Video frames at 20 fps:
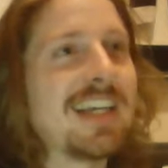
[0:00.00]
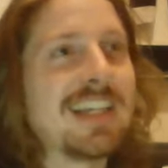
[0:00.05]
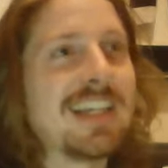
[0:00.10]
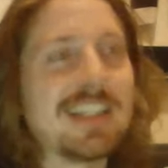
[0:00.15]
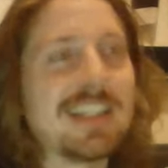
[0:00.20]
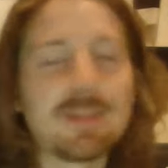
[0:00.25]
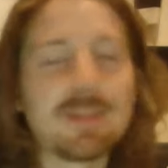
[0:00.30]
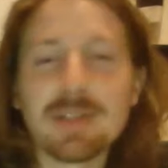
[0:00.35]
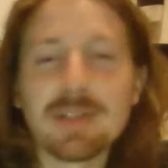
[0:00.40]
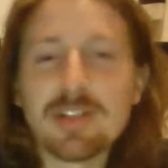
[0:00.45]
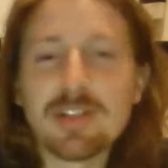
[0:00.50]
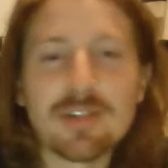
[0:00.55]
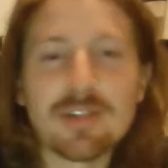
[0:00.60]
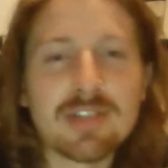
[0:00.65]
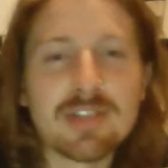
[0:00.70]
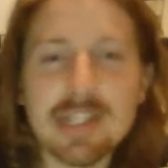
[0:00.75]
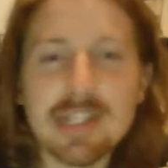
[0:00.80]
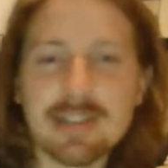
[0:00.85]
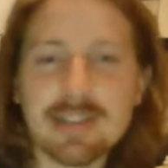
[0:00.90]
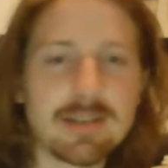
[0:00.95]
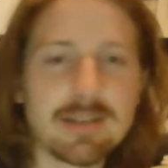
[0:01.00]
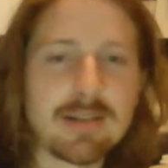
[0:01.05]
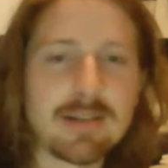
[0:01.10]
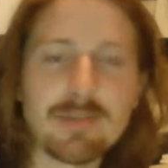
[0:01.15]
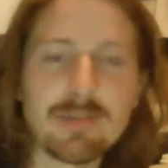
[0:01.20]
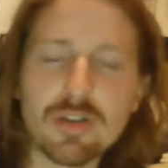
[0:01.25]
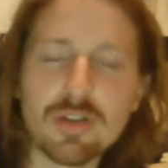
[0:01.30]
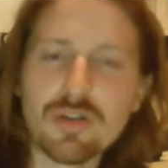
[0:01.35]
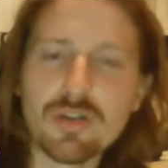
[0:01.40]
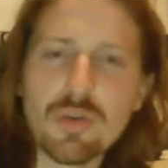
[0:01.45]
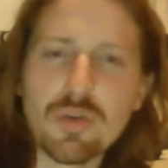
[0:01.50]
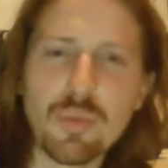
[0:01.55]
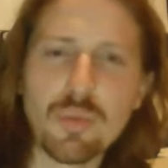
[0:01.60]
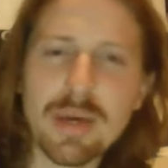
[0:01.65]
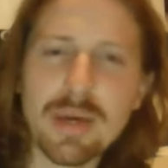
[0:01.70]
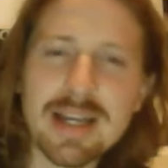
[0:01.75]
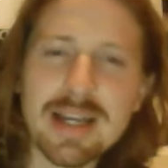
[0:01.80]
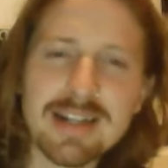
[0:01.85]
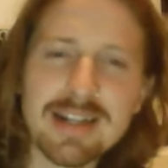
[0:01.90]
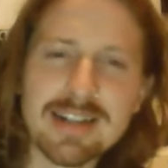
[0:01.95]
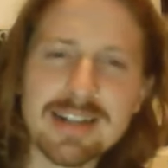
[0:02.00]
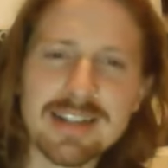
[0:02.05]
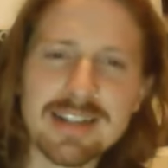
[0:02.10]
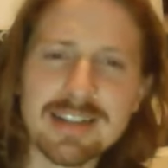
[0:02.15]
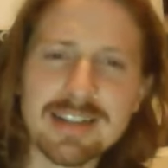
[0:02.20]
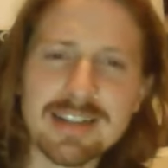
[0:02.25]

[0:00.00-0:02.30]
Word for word: It's been two seasons. I'm not sure when